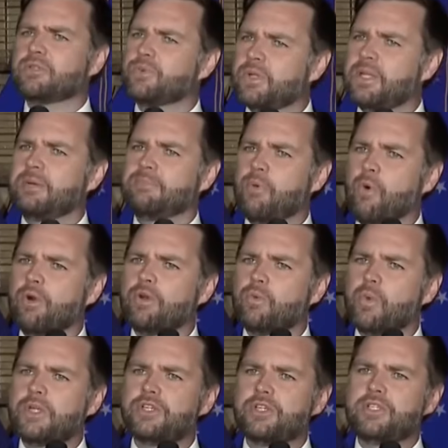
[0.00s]
that's really
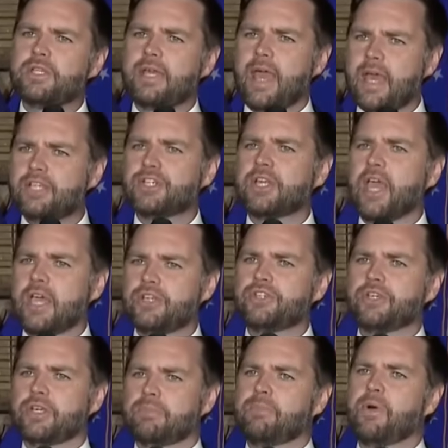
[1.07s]
important, which is the
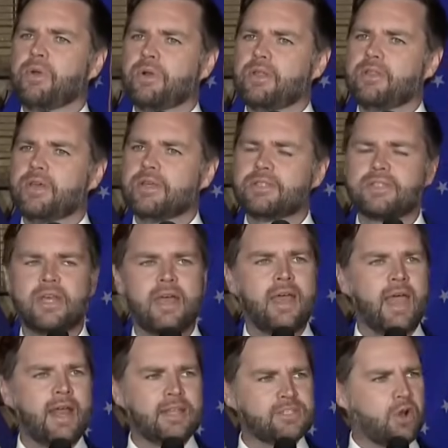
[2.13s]
education component of this.
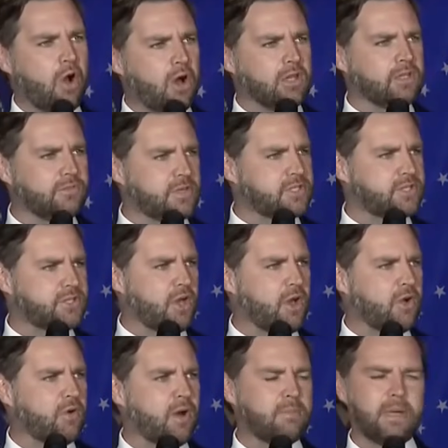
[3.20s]
And as all of us
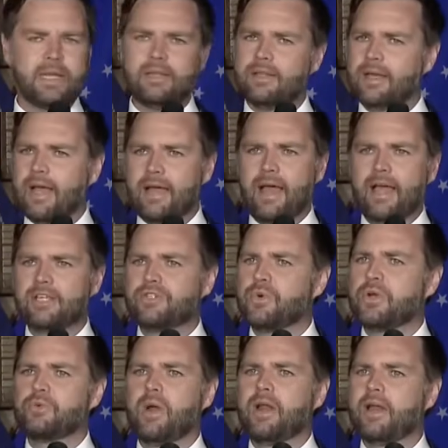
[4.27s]
know, I mean, look, I
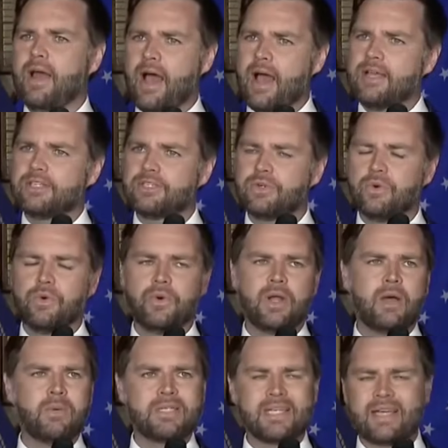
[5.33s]
joined right out of high school, and
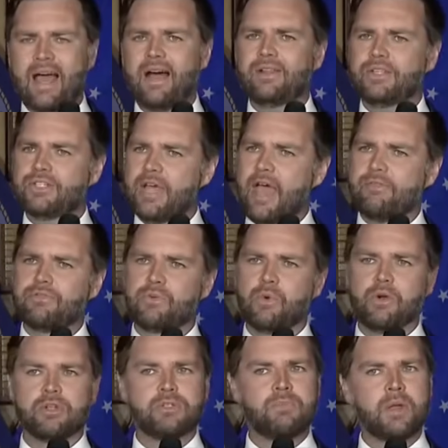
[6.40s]
I went to college
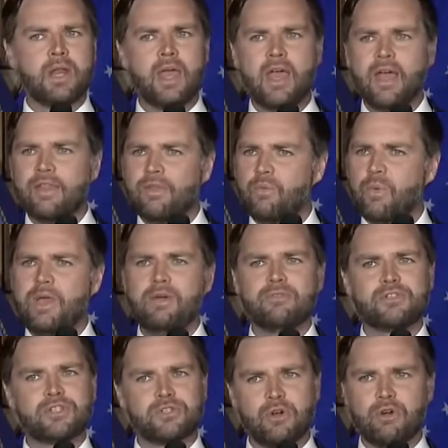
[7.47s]
afterwards, but we have
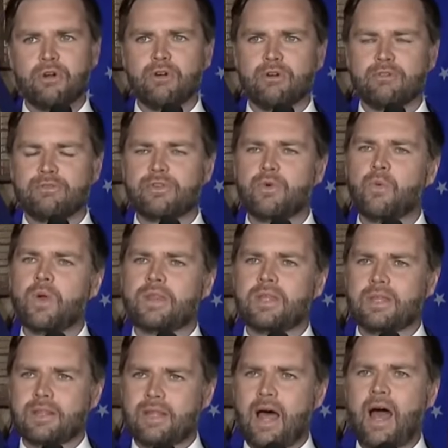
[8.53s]
served with
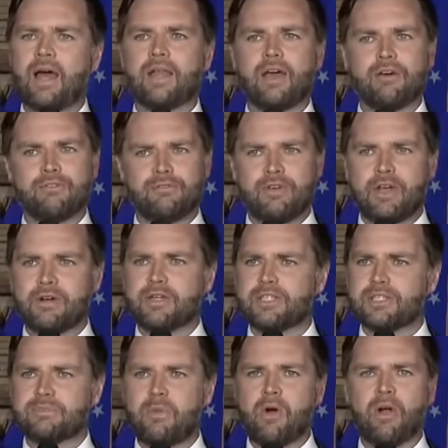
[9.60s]
a lot of very
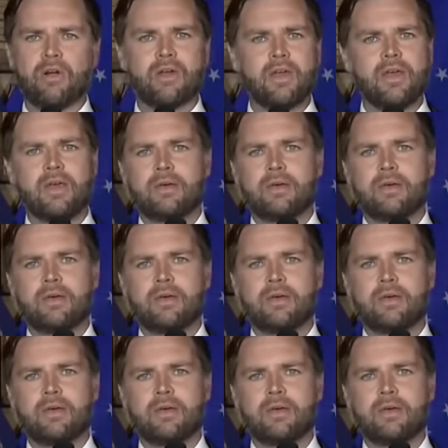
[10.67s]
smart